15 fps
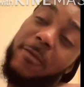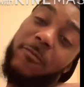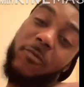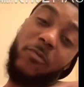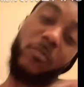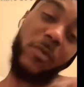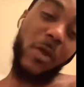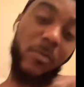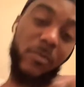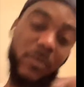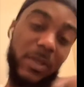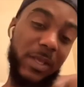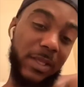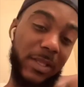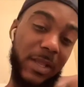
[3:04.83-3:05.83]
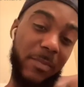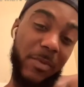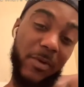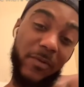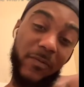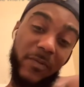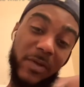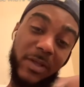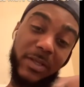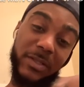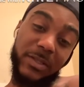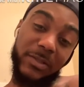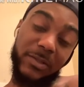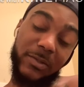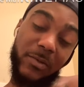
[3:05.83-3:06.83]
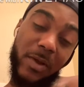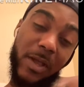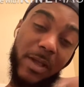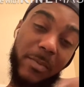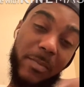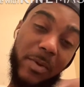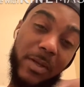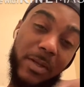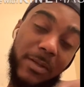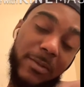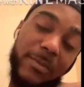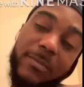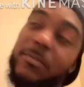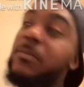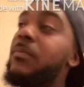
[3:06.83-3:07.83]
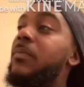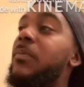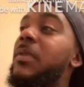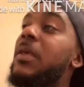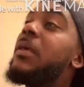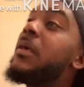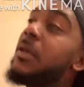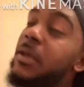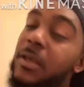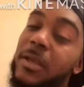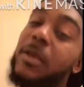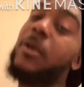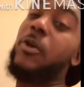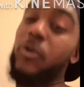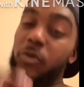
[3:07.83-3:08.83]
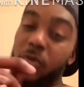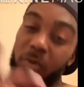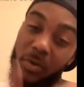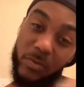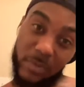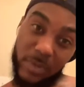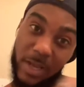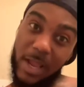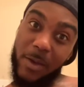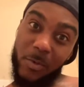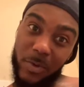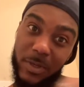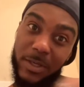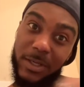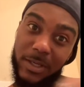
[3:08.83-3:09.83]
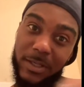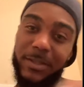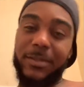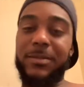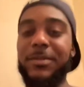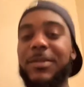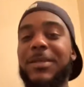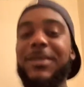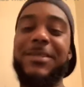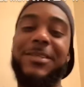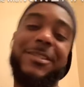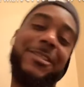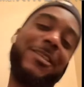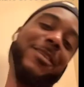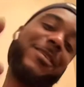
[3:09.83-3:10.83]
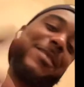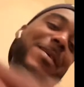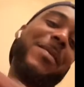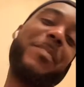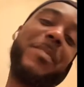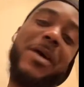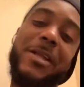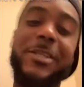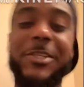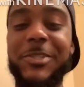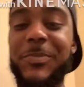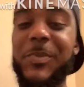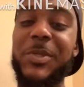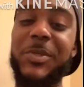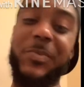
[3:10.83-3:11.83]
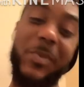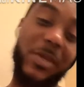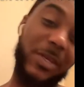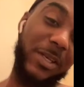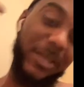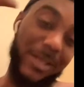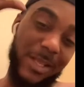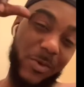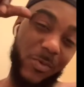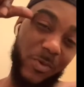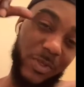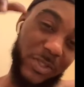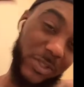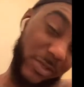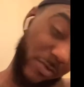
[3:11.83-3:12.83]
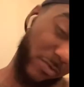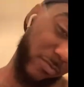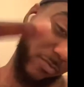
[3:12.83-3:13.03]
you don't hit that motherfucking subscribe button, you gonna die one day. I'm out this bitch, man. Dangery Show.